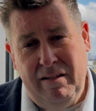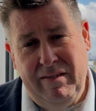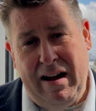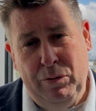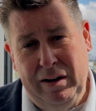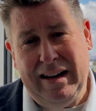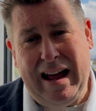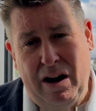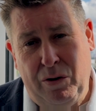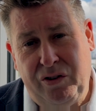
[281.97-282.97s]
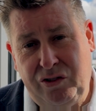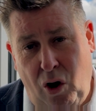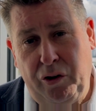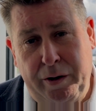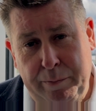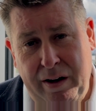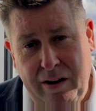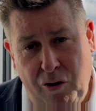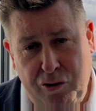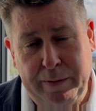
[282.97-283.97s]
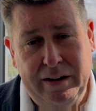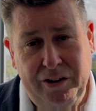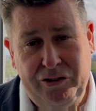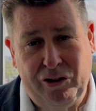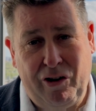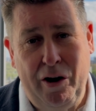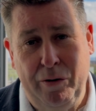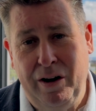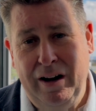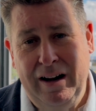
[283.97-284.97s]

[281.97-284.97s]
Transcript: that will allow start-up entrepreneurs to grow.